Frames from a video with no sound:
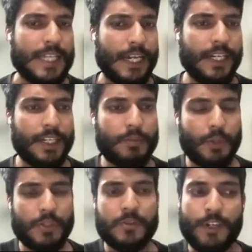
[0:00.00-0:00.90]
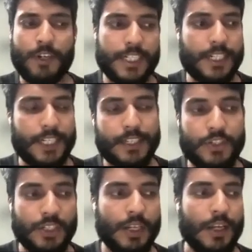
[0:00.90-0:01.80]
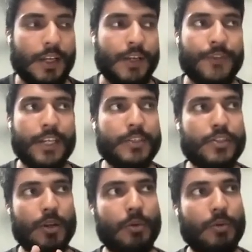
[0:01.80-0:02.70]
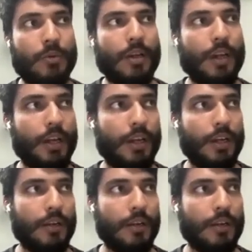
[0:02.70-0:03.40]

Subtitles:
sending books for digitization, there is no